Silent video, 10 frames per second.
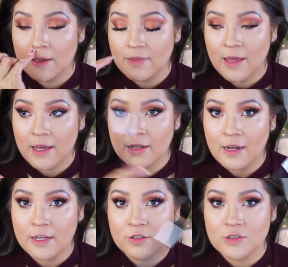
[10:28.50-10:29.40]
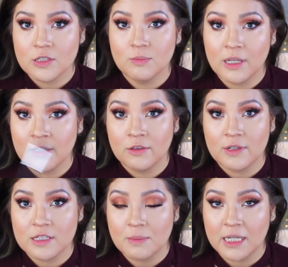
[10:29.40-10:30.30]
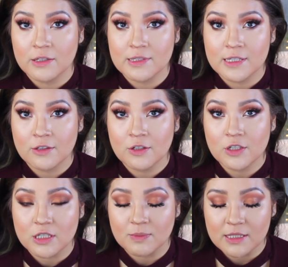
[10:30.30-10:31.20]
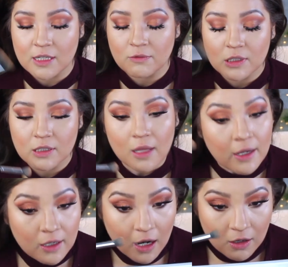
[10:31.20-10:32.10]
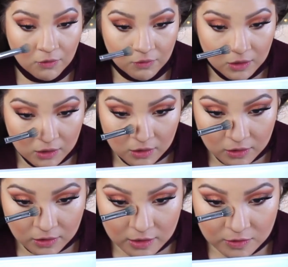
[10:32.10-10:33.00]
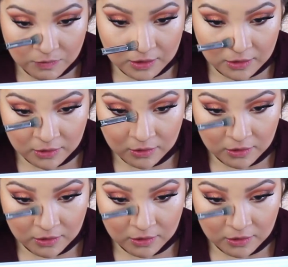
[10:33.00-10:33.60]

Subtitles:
that I used to blend the rest of my concealer, just because I really like how this one